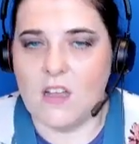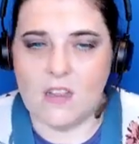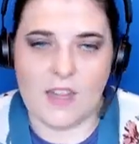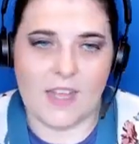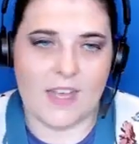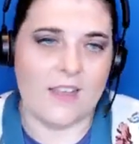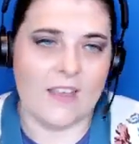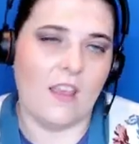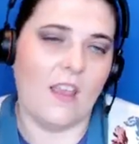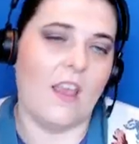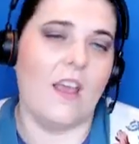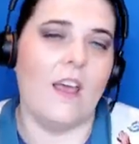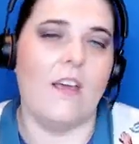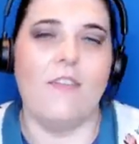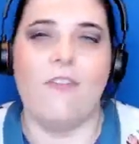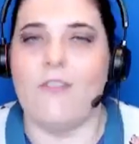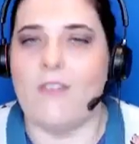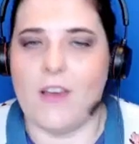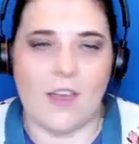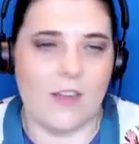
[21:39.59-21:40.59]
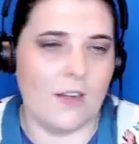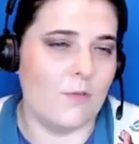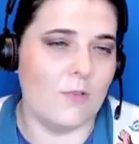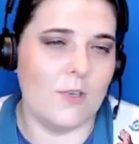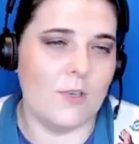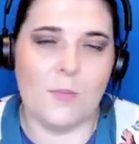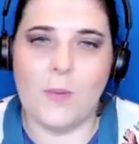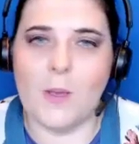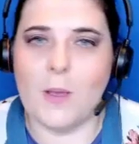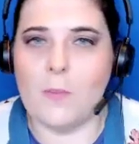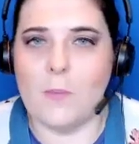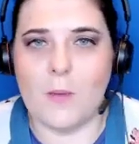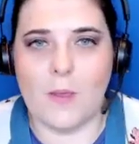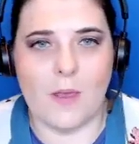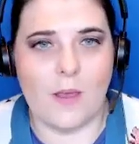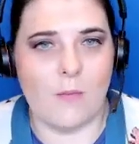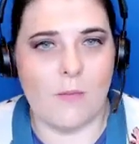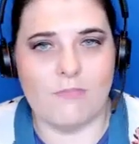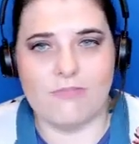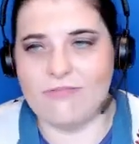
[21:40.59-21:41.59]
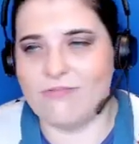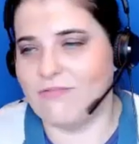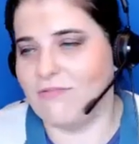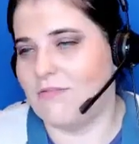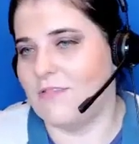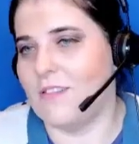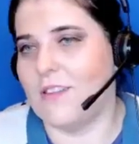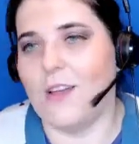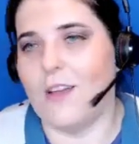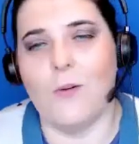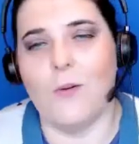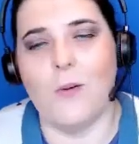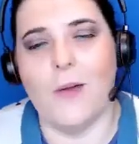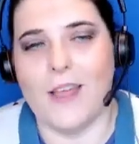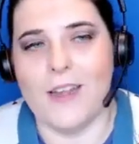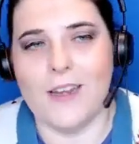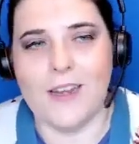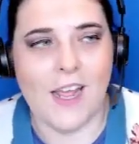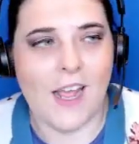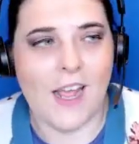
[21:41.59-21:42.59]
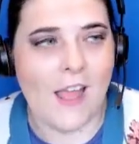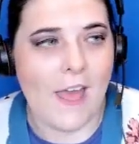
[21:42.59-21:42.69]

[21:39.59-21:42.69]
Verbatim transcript: like, yeah, fine, you want to pick me up, go ahead.